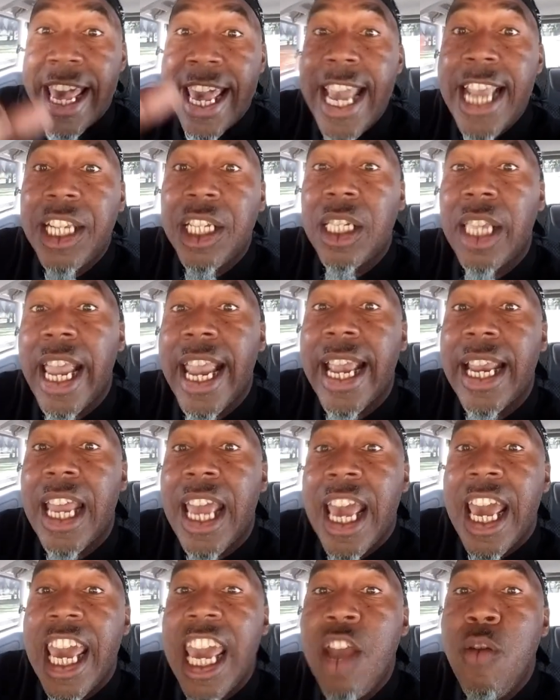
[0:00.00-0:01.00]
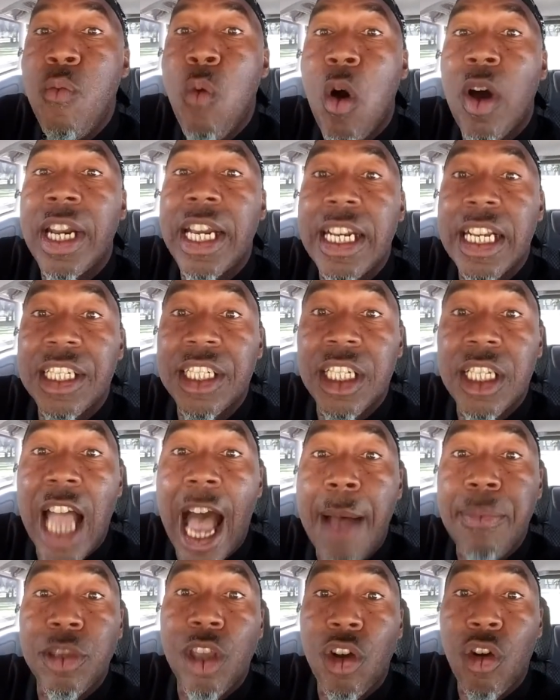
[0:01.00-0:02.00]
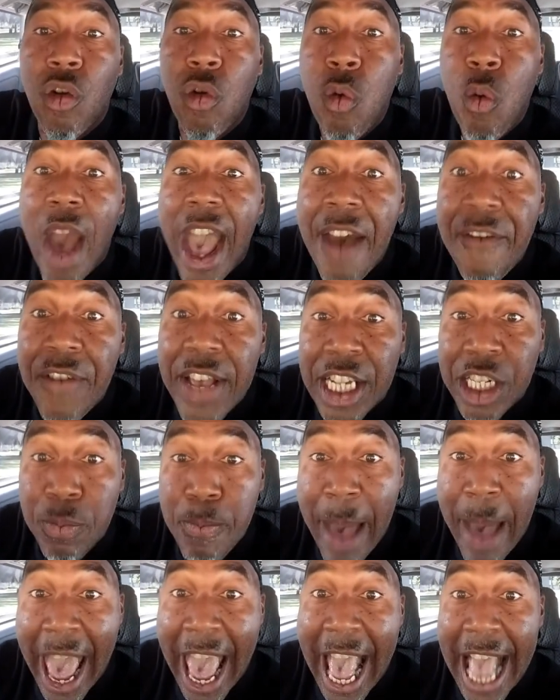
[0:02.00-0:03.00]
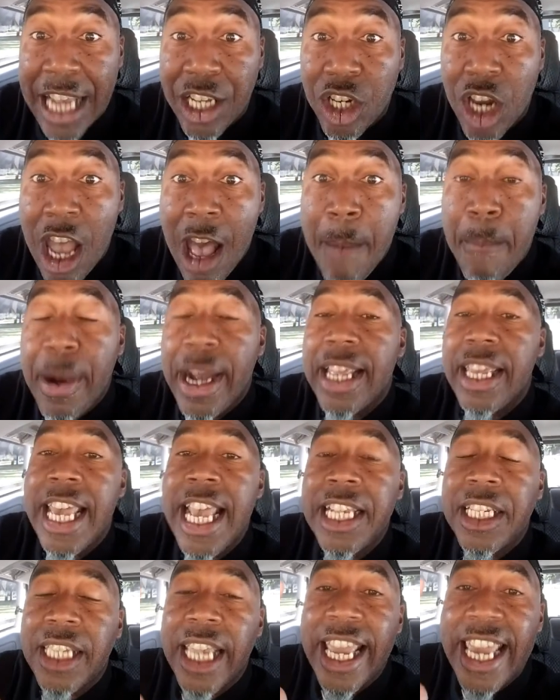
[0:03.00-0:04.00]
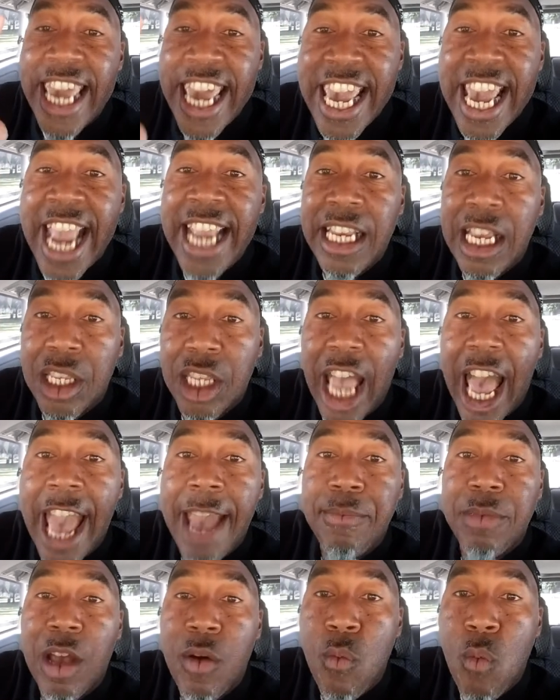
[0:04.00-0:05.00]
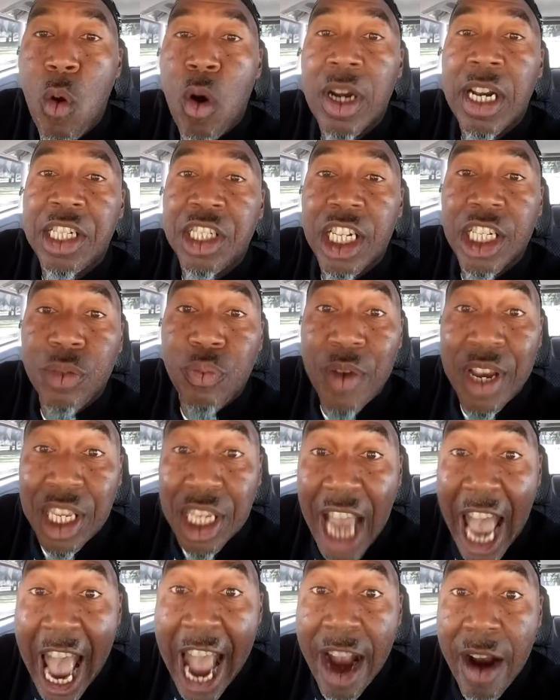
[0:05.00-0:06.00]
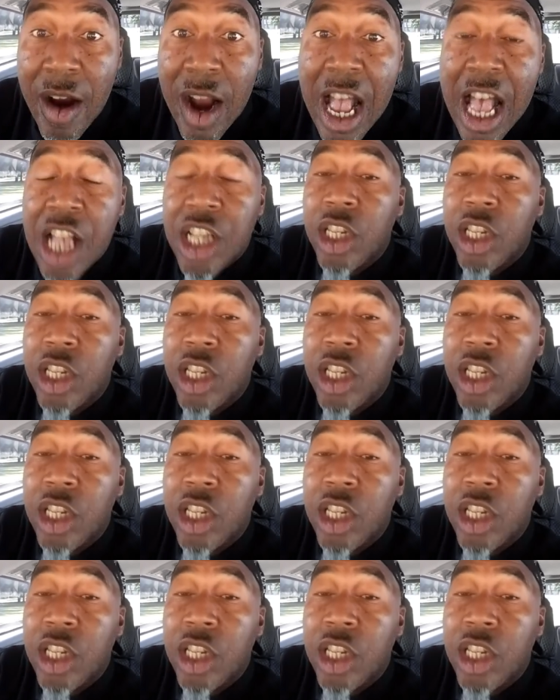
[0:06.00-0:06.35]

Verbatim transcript: He said he wanted to stop the Cuevas match, but he said he ain't the type that want to just retire.